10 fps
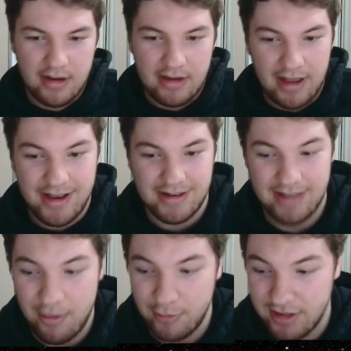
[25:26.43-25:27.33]
nice.
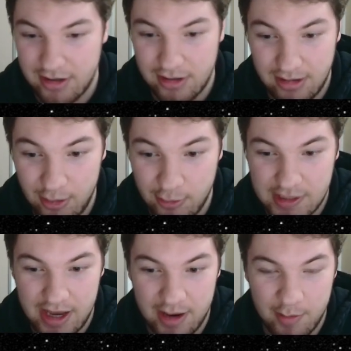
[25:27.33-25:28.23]
That was a close game.